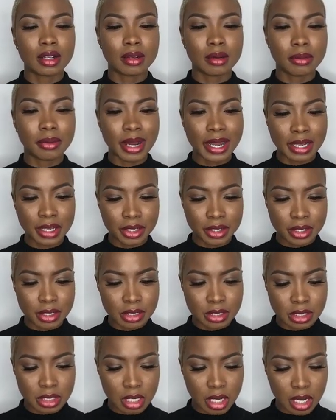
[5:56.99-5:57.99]

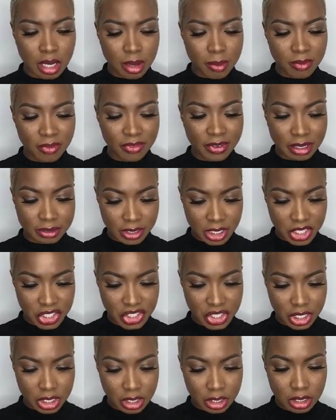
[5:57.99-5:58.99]
Myler's
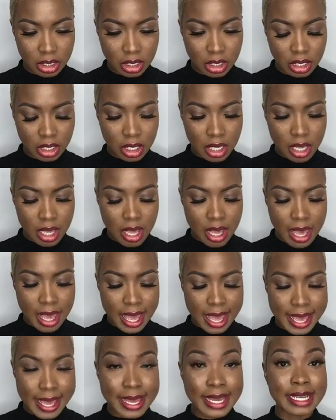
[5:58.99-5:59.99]
foundation,
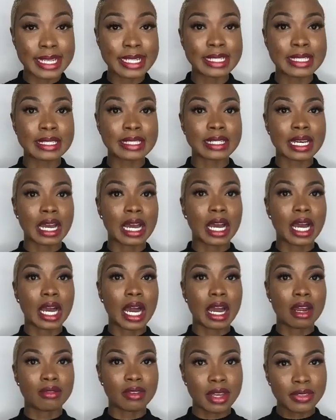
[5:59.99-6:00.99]
and
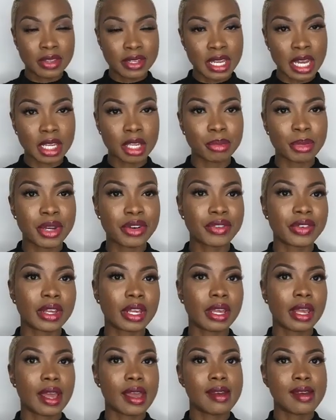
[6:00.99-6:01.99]
I read the
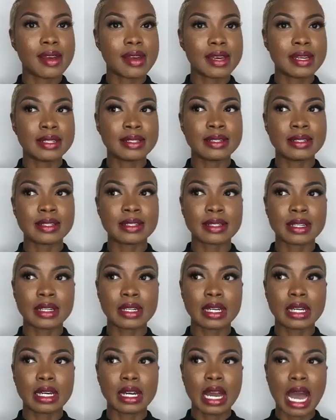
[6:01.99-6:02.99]
documentary, and
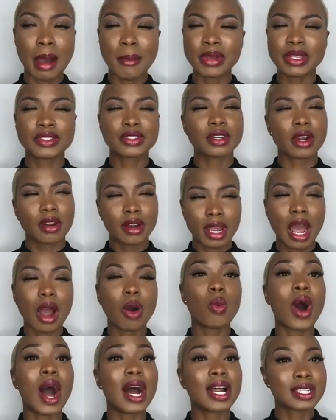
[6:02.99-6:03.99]
I
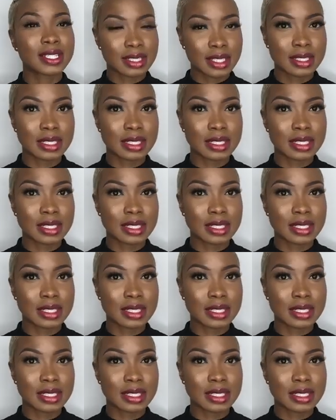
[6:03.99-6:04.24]
watched the